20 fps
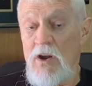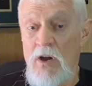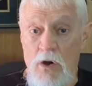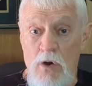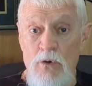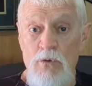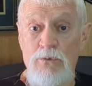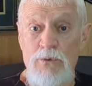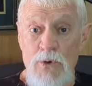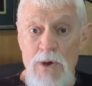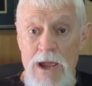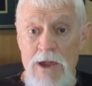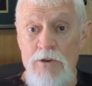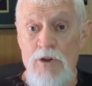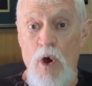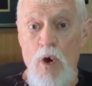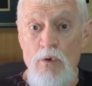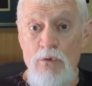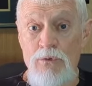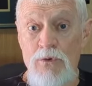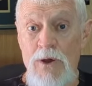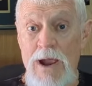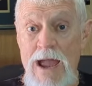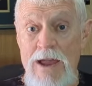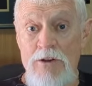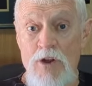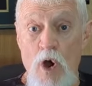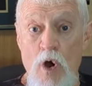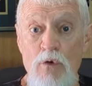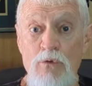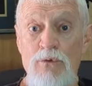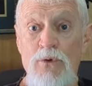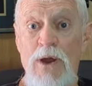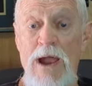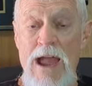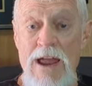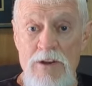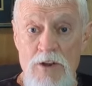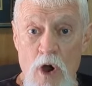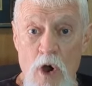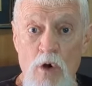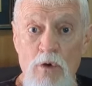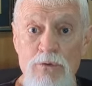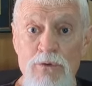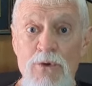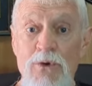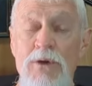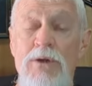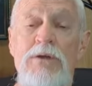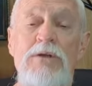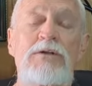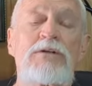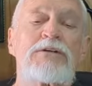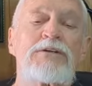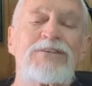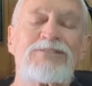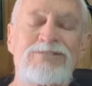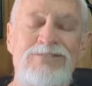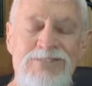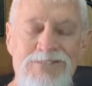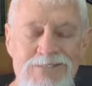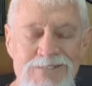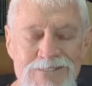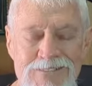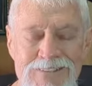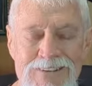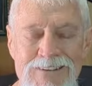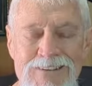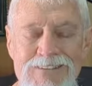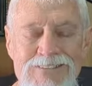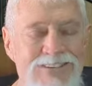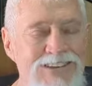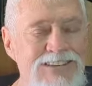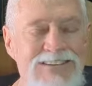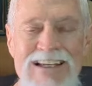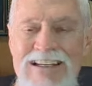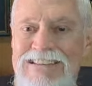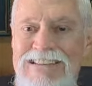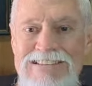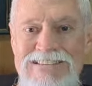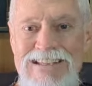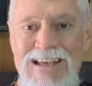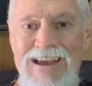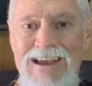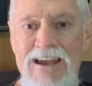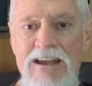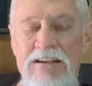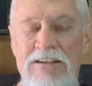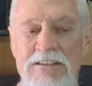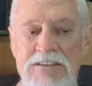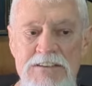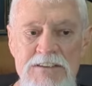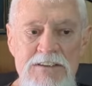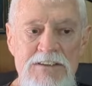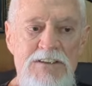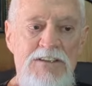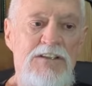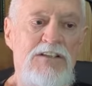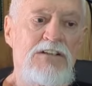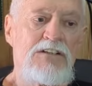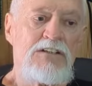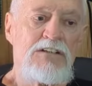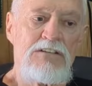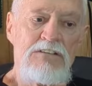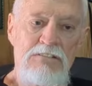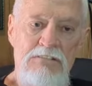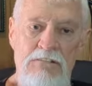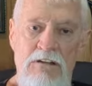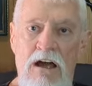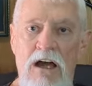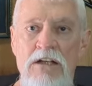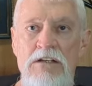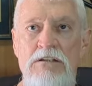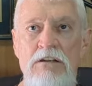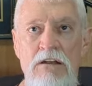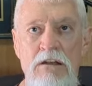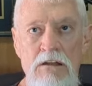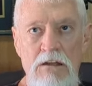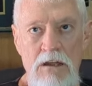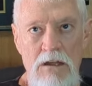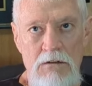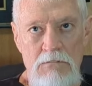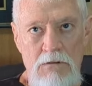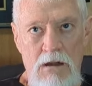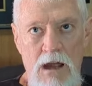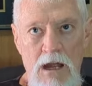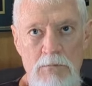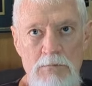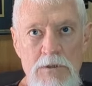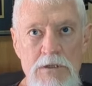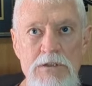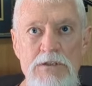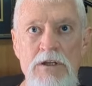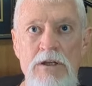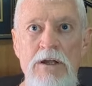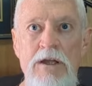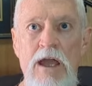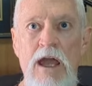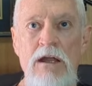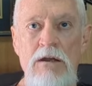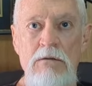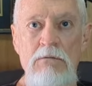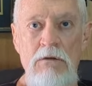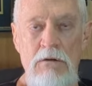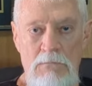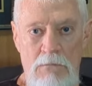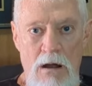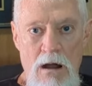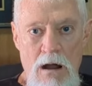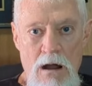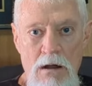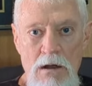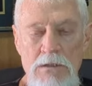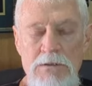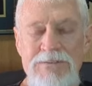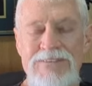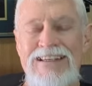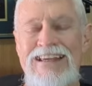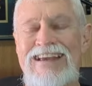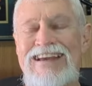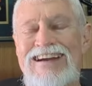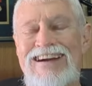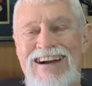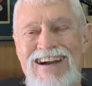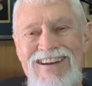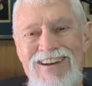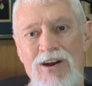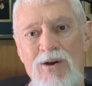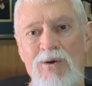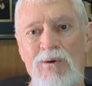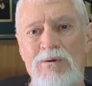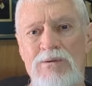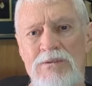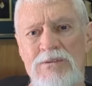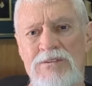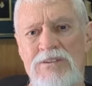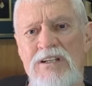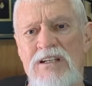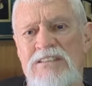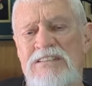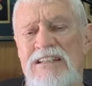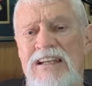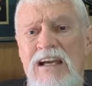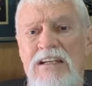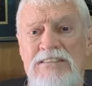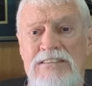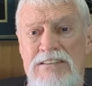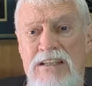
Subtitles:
over and over and over and over. You know, just like they say, not until you get it right, but until you can't do it wrong. Yeah, I know. It's a nice